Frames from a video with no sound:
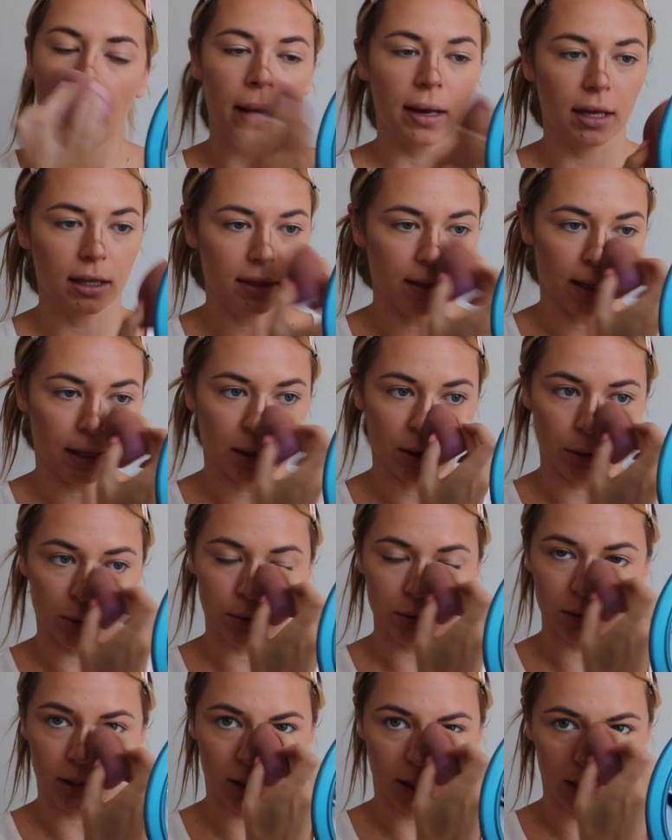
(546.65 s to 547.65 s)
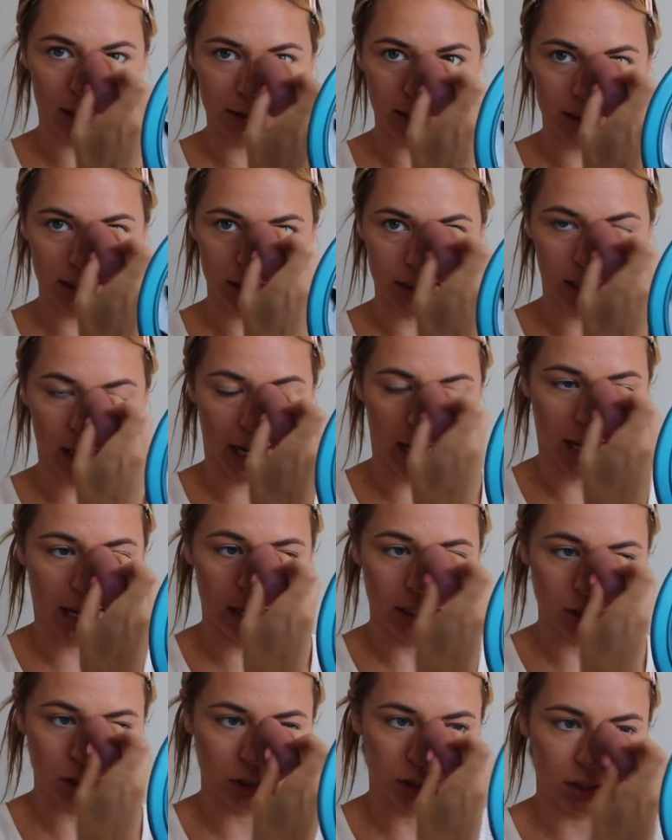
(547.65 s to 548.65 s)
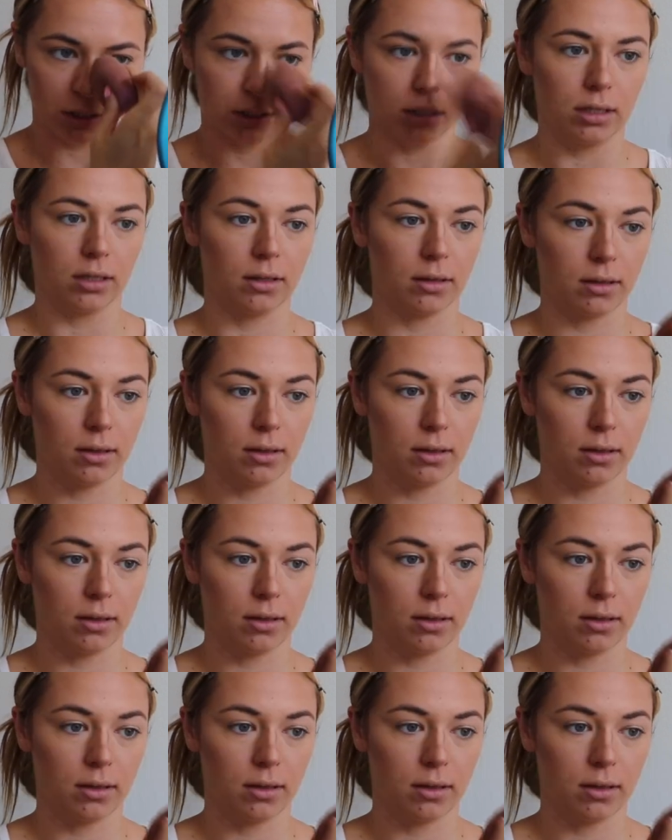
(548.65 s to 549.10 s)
Get that nose looking snatched.